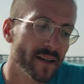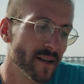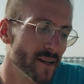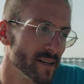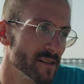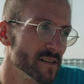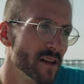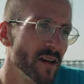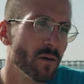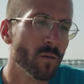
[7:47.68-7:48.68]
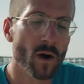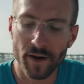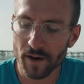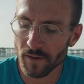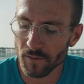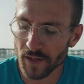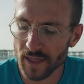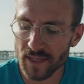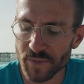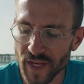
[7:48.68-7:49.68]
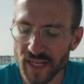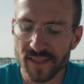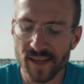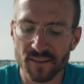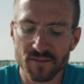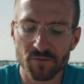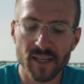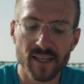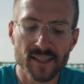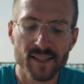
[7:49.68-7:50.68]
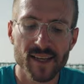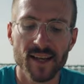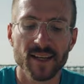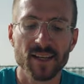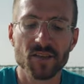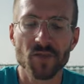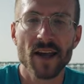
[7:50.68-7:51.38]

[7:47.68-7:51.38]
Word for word: Because water with these big soft wheels gets